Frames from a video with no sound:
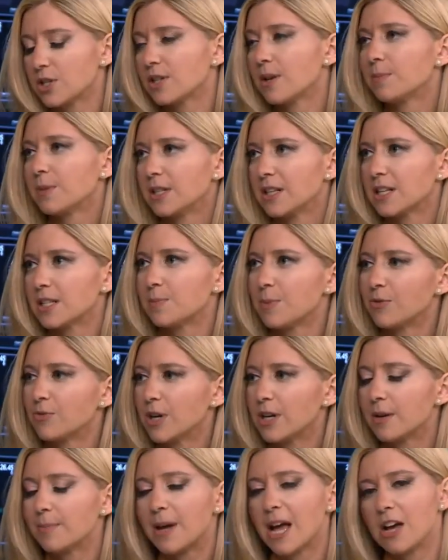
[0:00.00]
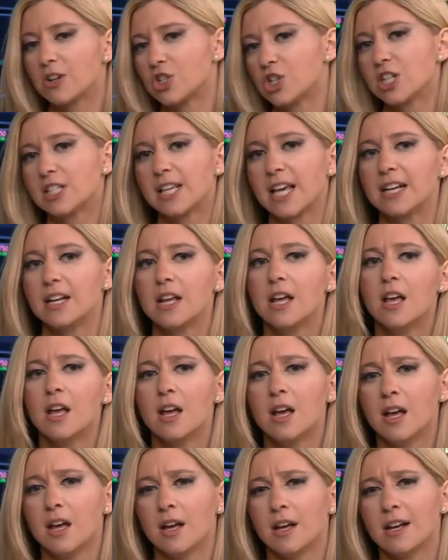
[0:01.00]
is something that's been written about. She said,
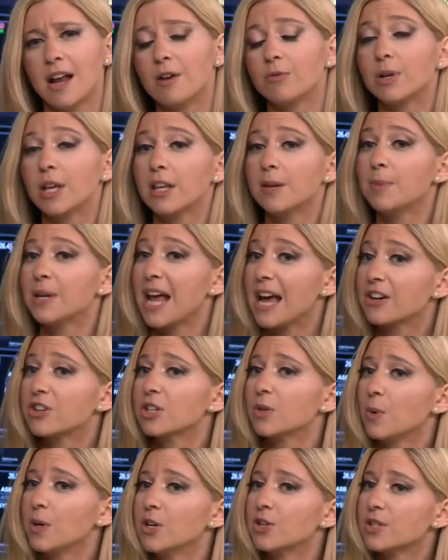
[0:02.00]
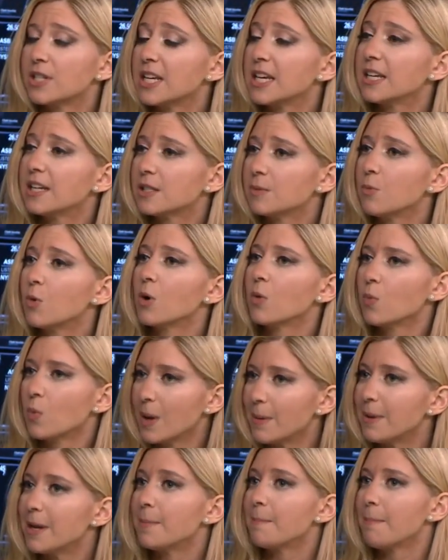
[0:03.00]
not really, but actually what you're seeing is more
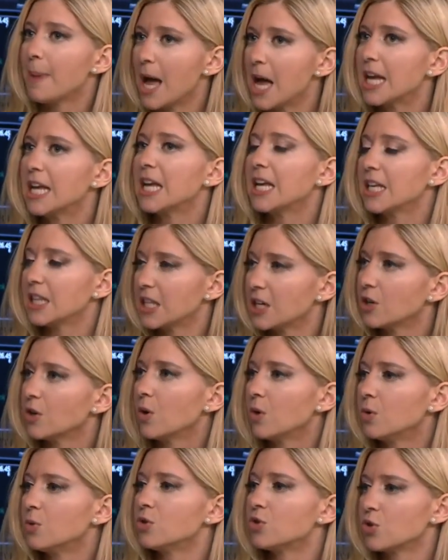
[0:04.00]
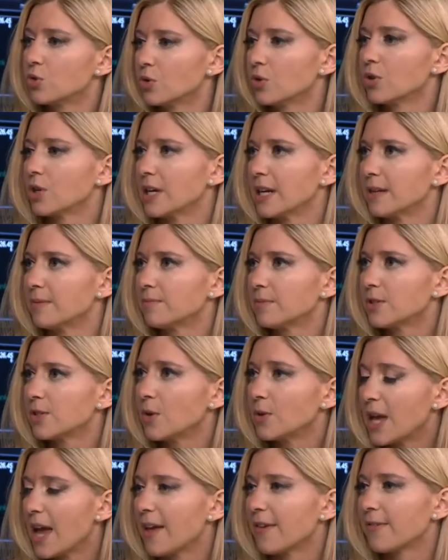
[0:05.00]
women buying their own jewelry.
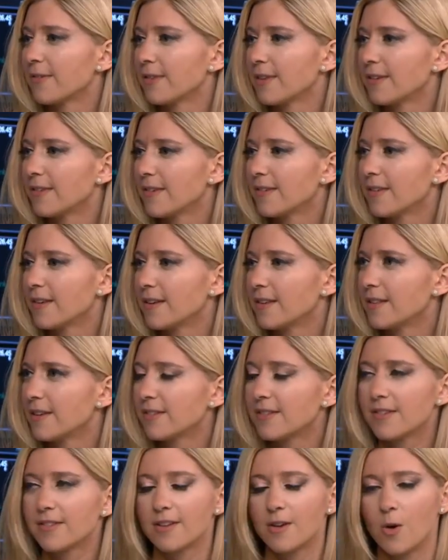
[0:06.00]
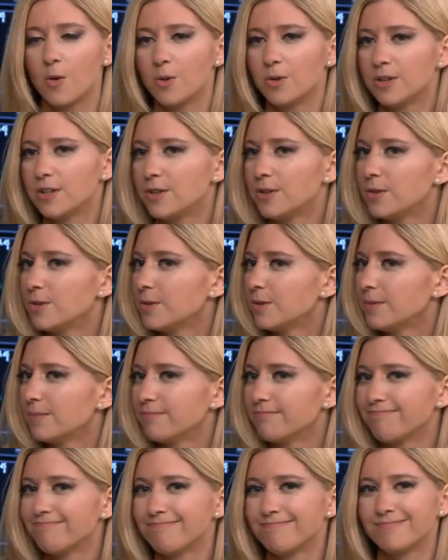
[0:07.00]
So yes, this is a this is a whole new
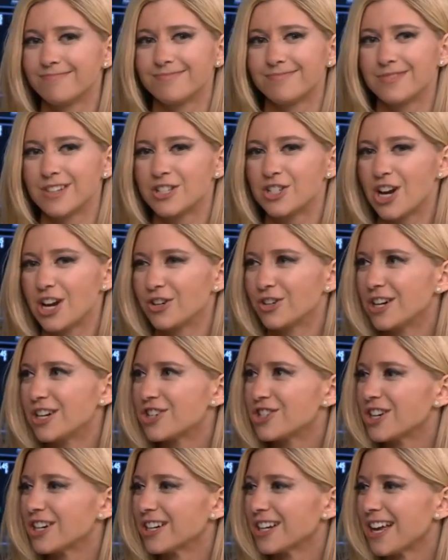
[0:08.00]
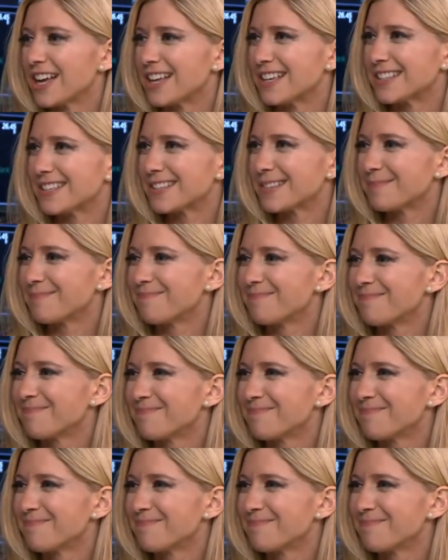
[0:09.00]
generation oh, guys. Yes. Now, that